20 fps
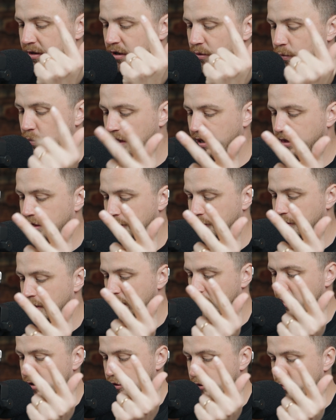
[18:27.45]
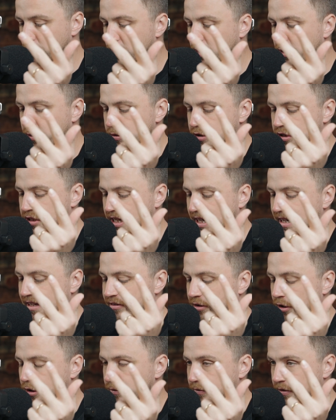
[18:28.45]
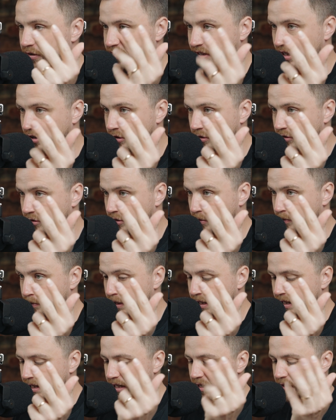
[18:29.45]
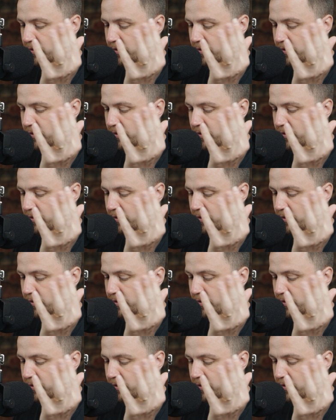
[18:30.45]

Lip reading: Week 3, new coach takes over sessions completely.